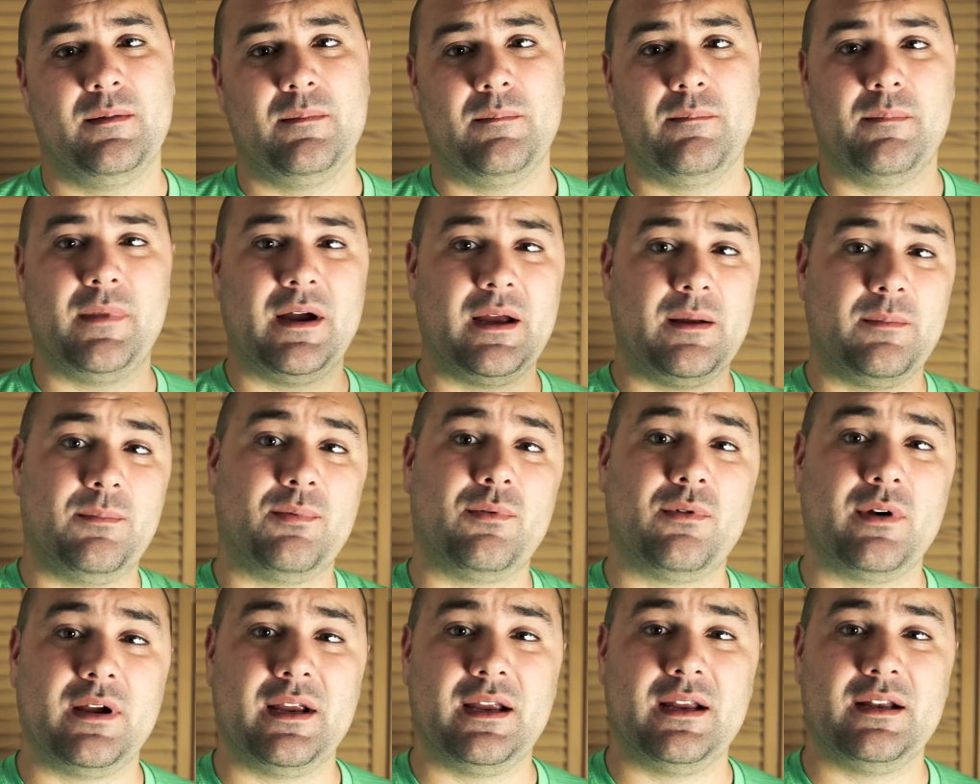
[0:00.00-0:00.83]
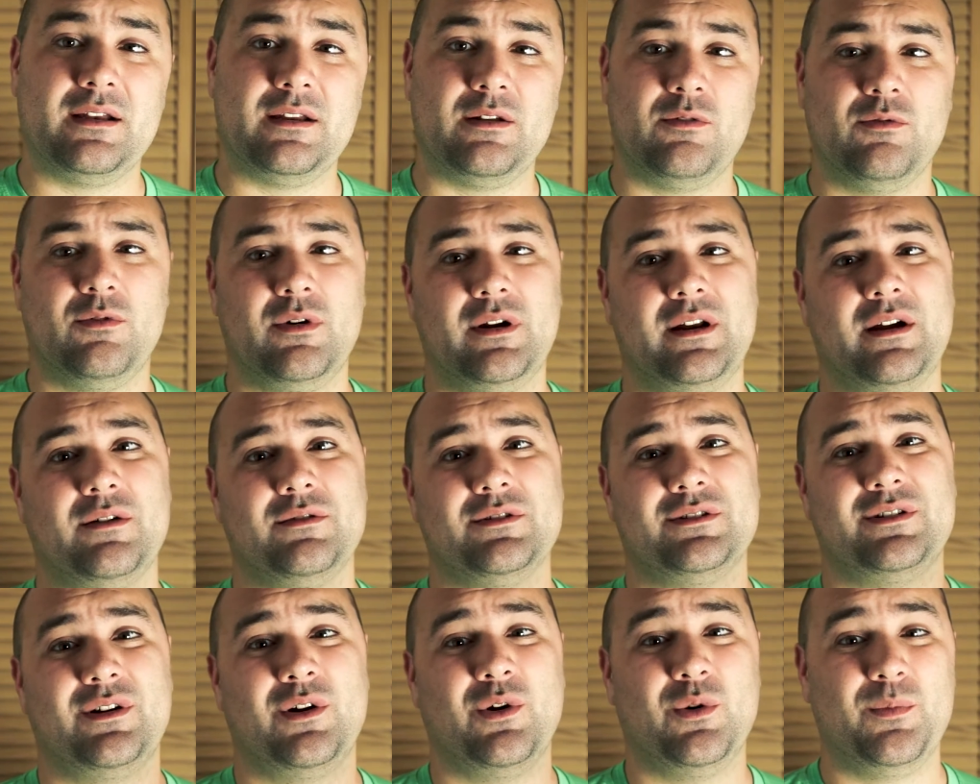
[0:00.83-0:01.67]
my brand and what I
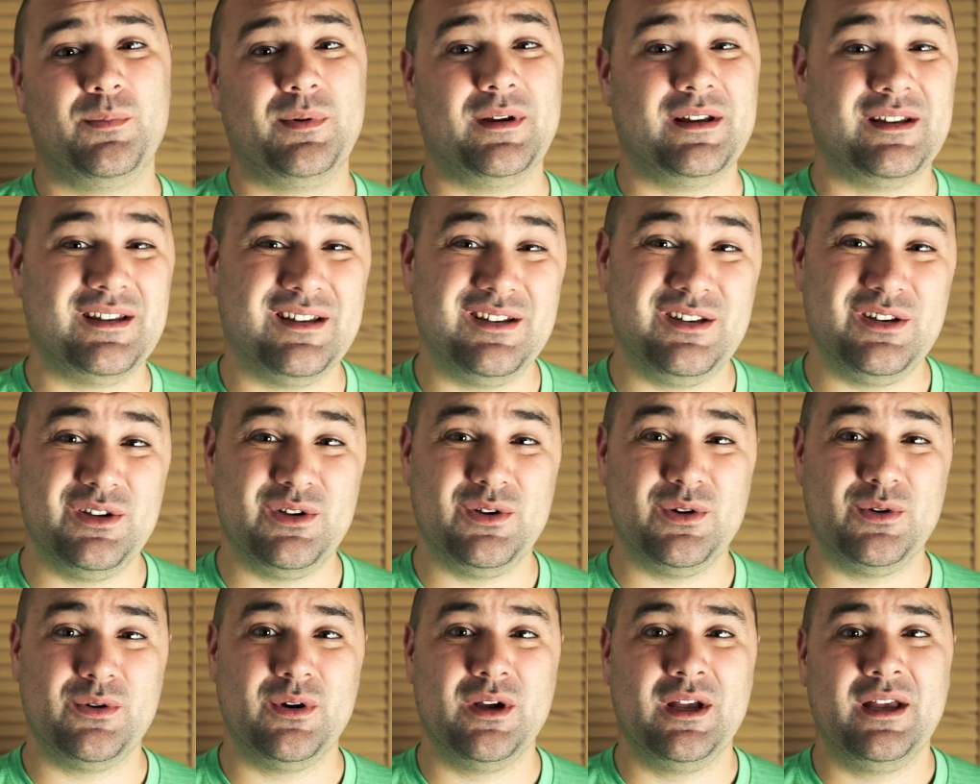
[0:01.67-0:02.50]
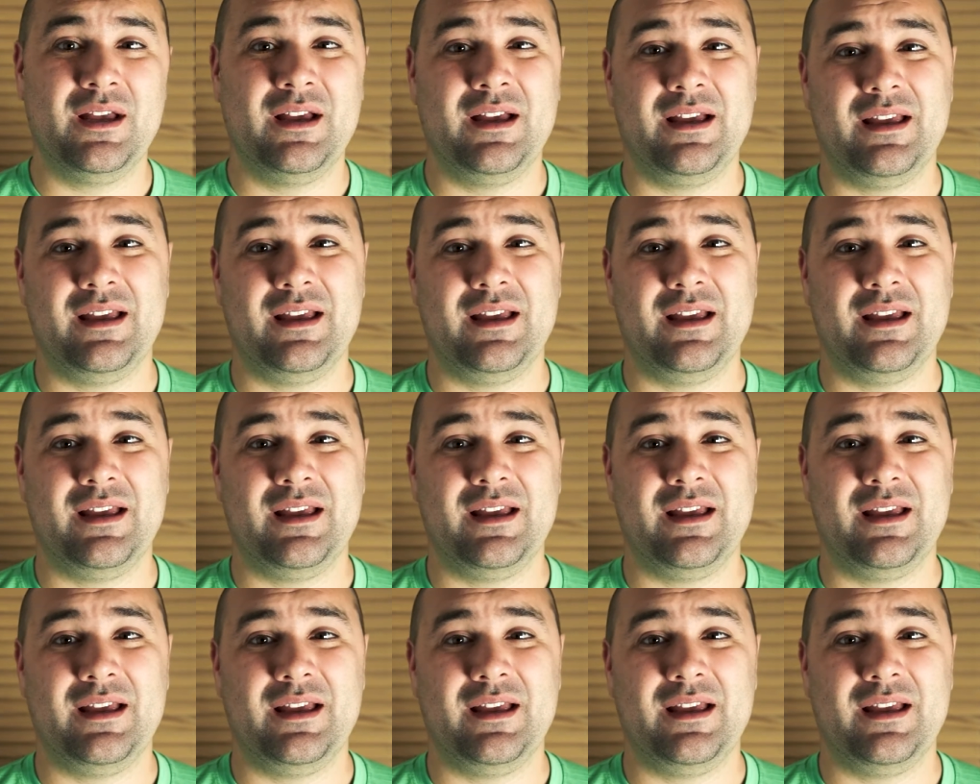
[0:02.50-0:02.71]
was hoping to do.